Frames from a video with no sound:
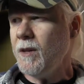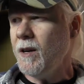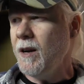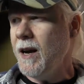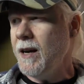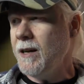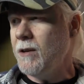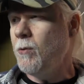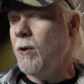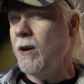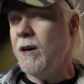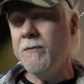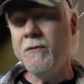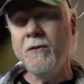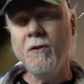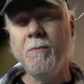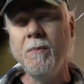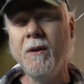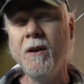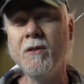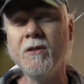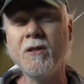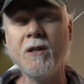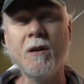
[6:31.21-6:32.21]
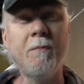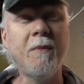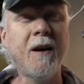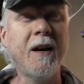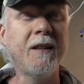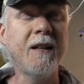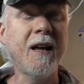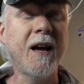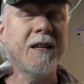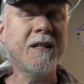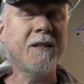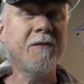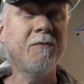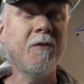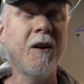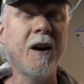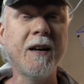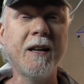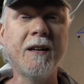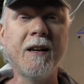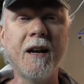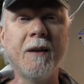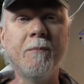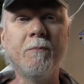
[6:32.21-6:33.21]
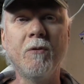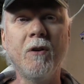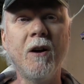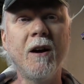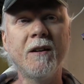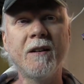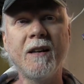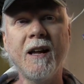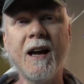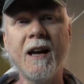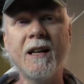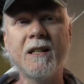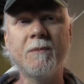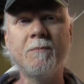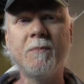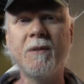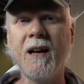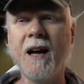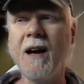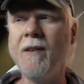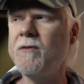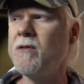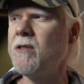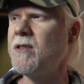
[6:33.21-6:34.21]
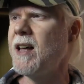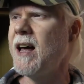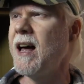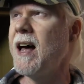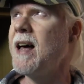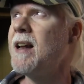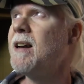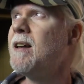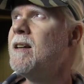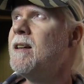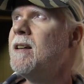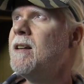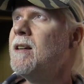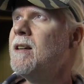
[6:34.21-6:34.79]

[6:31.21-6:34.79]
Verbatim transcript: I had quite a few beers on my last Friday night broadcast, but after that.